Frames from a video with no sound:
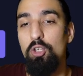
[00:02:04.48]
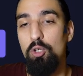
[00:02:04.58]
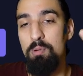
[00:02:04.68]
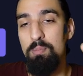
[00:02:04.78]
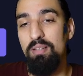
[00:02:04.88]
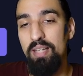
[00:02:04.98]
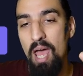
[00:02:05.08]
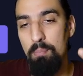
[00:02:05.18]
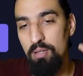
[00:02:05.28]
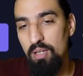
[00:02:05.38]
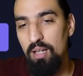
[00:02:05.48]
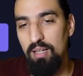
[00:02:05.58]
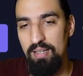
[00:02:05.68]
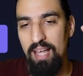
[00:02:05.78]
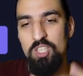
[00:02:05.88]
Huberman Lab,
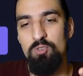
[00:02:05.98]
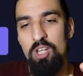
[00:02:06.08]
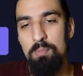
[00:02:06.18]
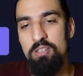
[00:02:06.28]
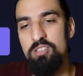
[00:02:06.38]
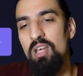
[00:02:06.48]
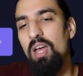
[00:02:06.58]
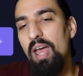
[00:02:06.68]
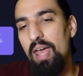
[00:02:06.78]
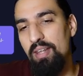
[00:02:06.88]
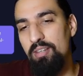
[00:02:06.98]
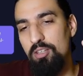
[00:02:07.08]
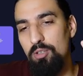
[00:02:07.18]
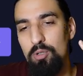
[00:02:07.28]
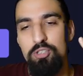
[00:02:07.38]
Alex Fridman's, and
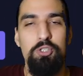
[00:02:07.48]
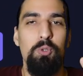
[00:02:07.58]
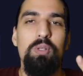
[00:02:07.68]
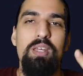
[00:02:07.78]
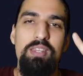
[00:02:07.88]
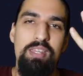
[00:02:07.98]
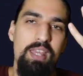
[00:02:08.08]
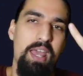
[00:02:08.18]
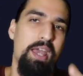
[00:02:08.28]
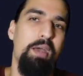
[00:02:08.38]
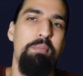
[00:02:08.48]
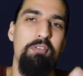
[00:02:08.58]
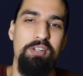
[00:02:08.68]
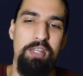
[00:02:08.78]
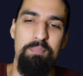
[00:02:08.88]
yours truly, the
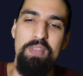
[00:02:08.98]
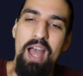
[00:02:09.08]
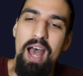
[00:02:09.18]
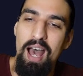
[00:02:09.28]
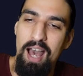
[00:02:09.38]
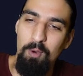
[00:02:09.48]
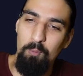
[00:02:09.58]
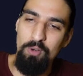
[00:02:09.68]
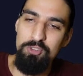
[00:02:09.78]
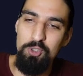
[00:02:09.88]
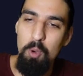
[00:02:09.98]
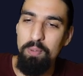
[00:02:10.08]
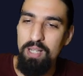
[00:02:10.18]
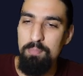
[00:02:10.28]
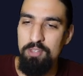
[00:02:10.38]
Epiphany. Uh, once you
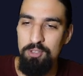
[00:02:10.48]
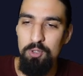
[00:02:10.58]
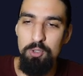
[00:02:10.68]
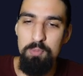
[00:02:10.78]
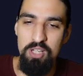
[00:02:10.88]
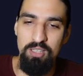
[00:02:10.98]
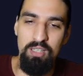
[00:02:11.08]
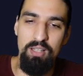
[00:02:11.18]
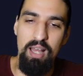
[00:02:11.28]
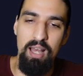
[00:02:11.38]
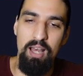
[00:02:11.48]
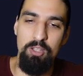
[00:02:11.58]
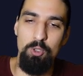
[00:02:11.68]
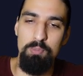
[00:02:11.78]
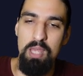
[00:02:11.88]
open up the YouTube channel, uh,
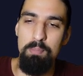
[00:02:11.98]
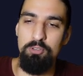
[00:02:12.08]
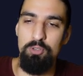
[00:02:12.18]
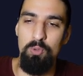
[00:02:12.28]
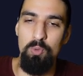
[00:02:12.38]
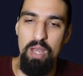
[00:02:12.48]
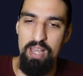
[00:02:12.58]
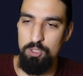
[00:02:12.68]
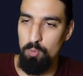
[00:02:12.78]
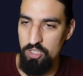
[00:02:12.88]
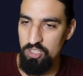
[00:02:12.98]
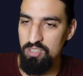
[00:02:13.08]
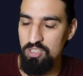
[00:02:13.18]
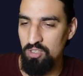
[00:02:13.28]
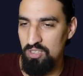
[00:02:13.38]
you'll be able to ask
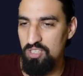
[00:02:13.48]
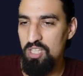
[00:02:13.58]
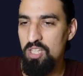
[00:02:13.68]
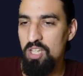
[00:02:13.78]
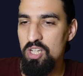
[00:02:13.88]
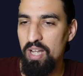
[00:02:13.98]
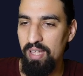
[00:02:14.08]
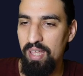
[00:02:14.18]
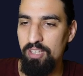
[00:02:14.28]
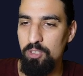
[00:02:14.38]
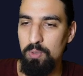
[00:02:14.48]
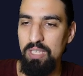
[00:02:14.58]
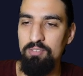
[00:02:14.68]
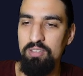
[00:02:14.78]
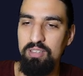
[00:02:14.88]
questions, as you can see here, and get the
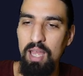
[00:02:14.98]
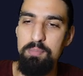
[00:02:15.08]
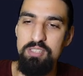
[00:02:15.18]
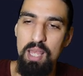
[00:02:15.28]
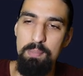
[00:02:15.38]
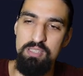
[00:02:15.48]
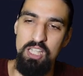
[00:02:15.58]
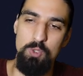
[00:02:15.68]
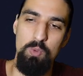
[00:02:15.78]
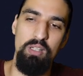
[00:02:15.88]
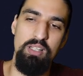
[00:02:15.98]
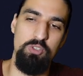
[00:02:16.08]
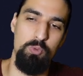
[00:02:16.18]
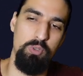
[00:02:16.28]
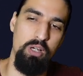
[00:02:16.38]
relevant timestamps as well
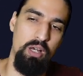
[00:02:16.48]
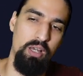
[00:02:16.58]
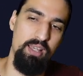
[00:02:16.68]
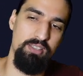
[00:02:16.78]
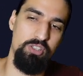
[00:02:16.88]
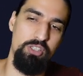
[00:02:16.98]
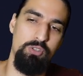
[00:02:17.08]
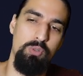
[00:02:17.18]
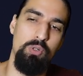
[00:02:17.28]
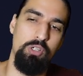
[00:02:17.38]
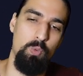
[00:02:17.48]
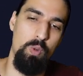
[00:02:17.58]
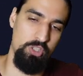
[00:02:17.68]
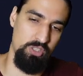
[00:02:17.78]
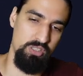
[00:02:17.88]
as uh, answers to your
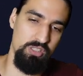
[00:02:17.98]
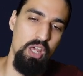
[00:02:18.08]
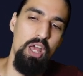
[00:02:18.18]
questions.